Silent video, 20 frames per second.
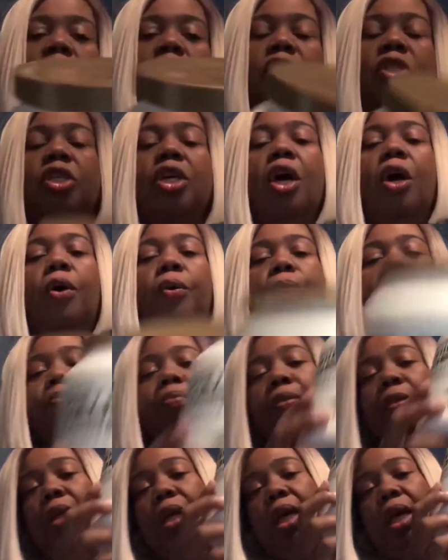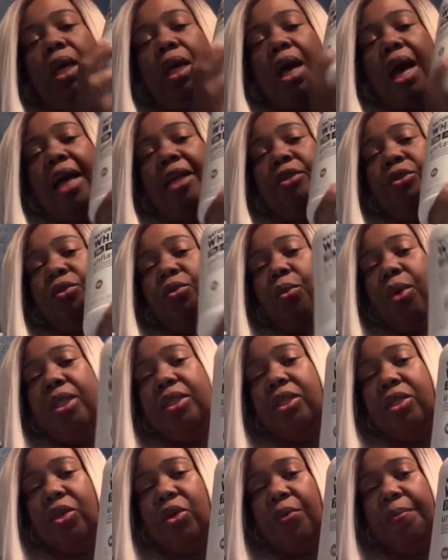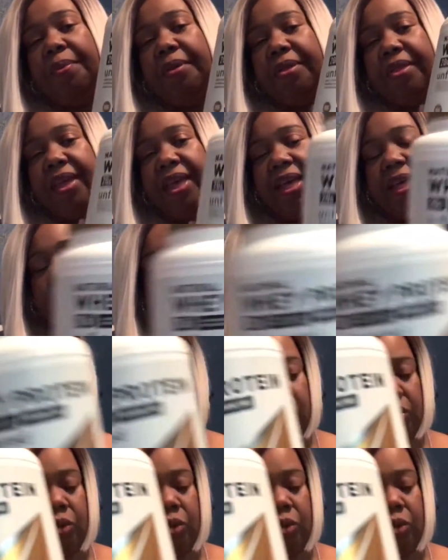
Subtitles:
So I use 1 scoop of this,